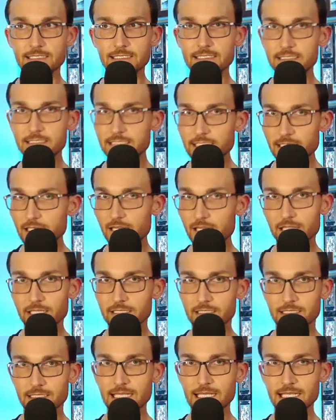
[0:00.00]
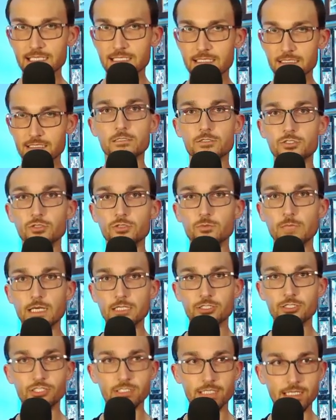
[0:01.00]
didn't think that that's too
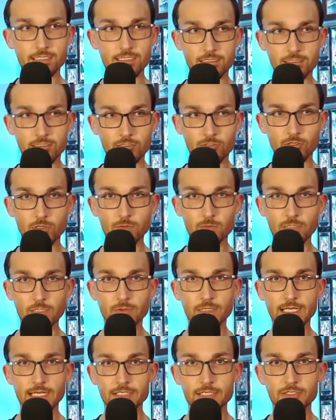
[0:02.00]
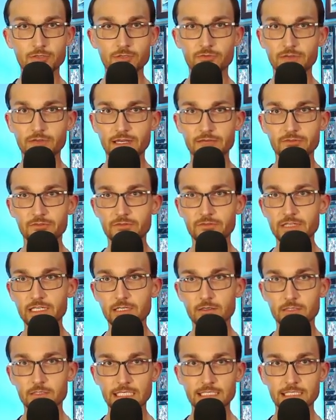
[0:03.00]
much, and that's normally what I do. If I have a
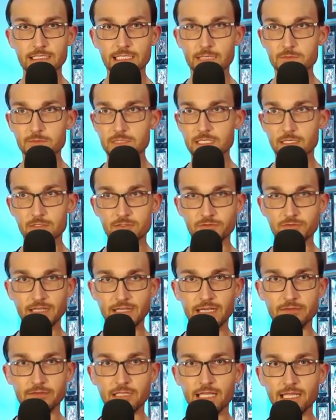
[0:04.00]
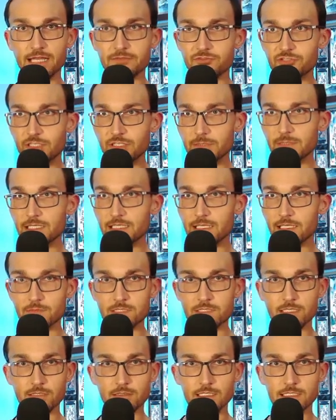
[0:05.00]
video that comes out, if I have a live stream that
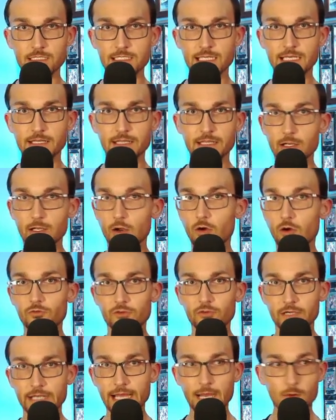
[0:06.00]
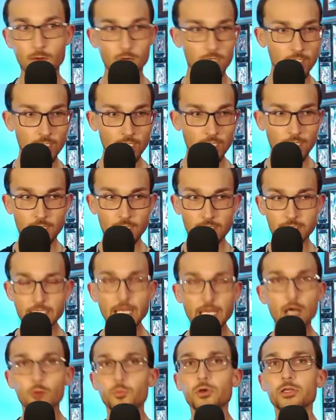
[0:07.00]
comes out that's anything over an hour, yeah,
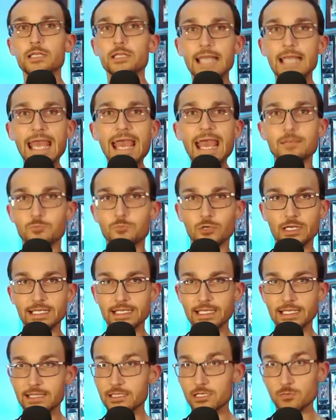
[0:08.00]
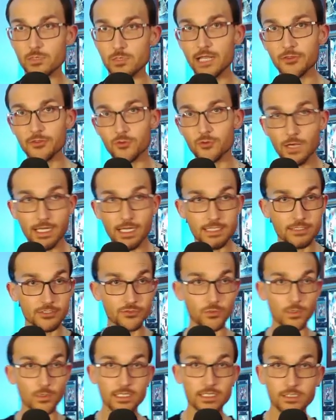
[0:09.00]
I'll put an ad break in there. But otherwise,
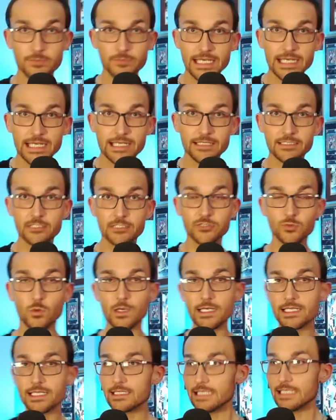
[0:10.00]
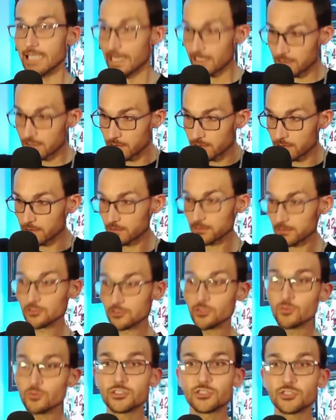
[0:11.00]
there's one at the beginning, there's one at the end. You
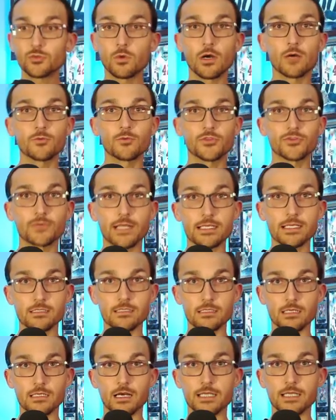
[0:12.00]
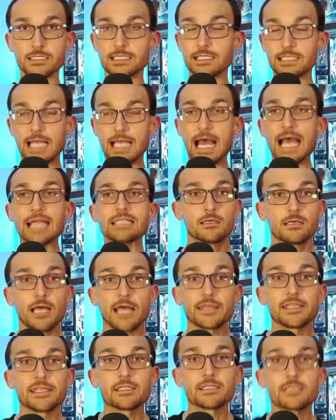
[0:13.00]
do what you want with the rest of the content. I
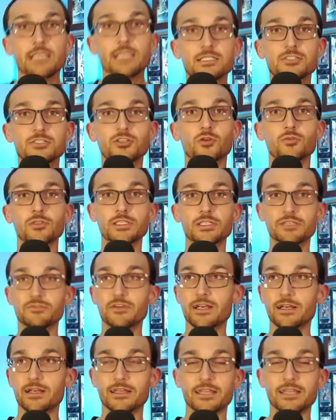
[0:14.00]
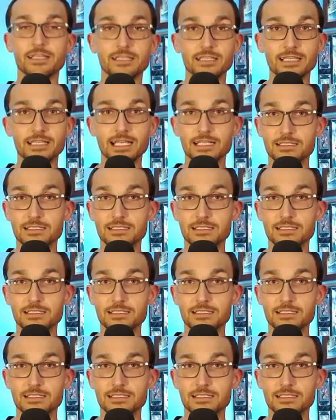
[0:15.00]
think that that's totally fair. I think that that's